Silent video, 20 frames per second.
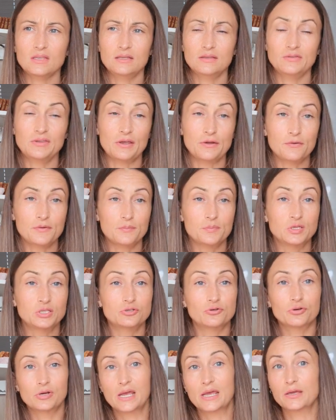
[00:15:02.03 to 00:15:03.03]
their
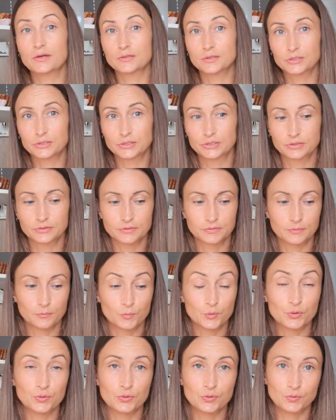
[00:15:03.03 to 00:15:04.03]
betrayal
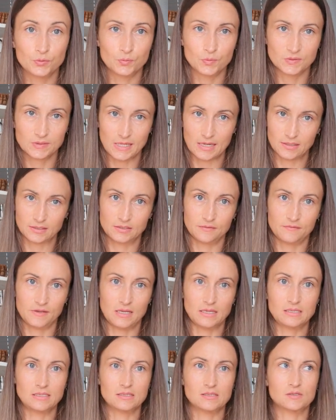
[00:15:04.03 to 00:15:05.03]
wound was
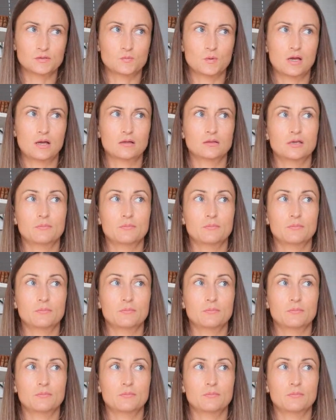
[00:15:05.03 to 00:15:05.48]
activated as well.